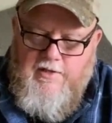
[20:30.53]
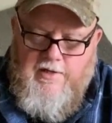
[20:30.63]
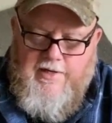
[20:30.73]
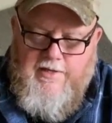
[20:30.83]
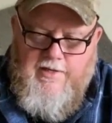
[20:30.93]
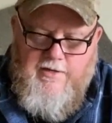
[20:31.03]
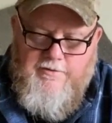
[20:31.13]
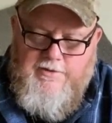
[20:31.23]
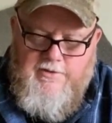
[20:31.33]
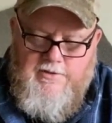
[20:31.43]
I
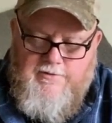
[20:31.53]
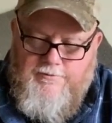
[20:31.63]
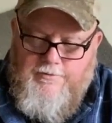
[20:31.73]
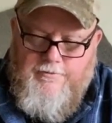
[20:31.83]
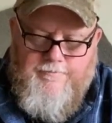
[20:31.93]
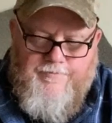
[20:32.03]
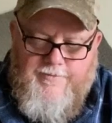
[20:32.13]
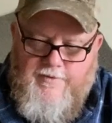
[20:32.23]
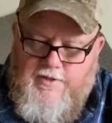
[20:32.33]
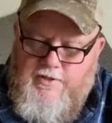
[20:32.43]
carried this for
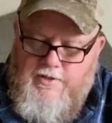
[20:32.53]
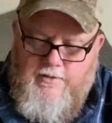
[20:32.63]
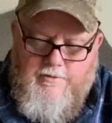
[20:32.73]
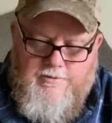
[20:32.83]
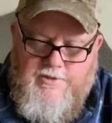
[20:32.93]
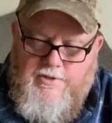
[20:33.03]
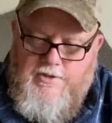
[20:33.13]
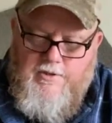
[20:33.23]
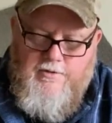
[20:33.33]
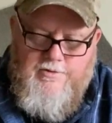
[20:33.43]
years and
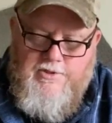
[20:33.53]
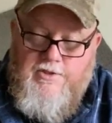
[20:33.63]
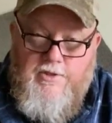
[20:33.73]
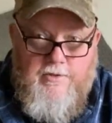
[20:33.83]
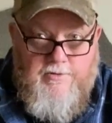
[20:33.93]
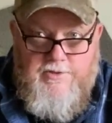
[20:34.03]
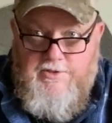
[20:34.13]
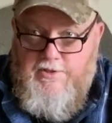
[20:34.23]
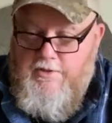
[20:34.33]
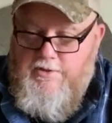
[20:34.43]
years and years.
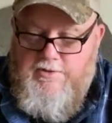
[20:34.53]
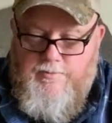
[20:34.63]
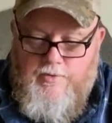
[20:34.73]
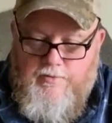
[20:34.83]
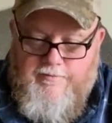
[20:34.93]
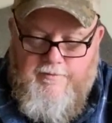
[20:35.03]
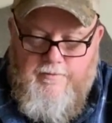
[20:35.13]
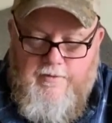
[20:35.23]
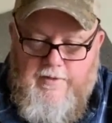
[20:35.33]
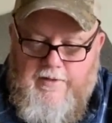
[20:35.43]
This thing is beautiful.